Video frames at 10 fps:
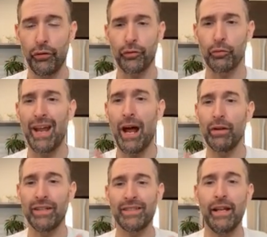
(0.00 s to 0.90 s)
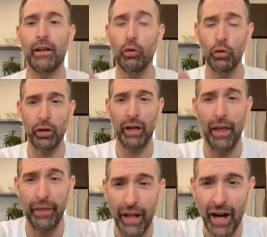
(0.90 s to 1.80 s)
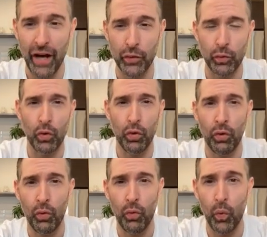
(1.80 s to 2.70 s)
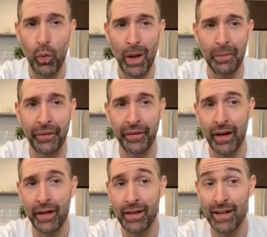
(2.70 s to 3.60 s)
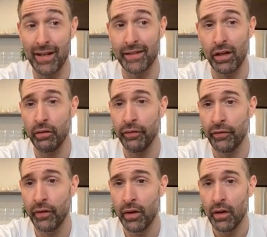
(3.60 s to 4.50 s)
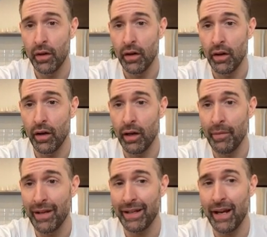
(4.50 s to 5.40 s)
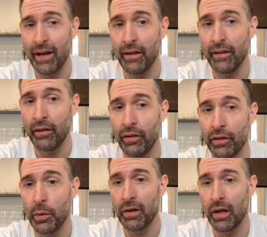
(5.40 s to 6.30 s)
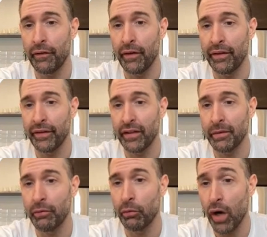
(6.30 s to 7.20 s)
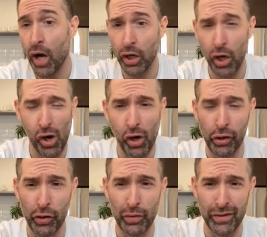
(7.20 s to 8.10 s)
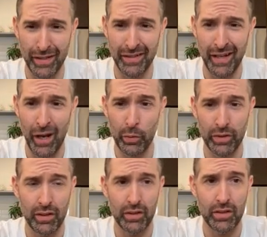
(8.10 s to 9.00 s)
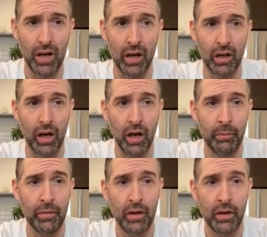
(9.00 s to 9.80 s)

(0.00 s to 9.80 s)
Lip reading: now let's take a look at the actual website itself. Again, the URL for the site is going to be rockautodiscount.com.